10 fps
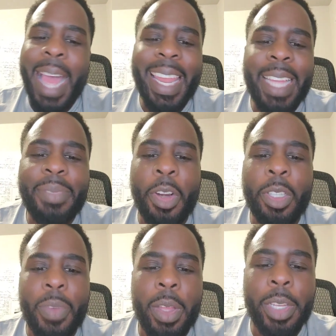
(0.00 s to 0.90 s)
I like,
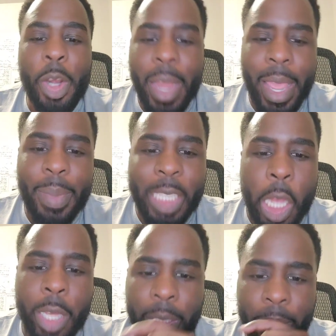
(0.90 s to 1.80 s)
first of all, your name is
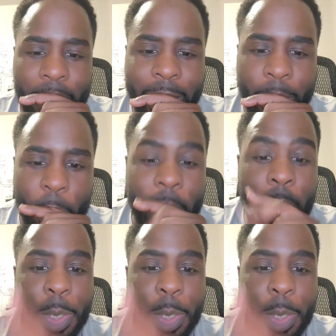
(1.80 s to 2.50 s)
awesome. That's number one.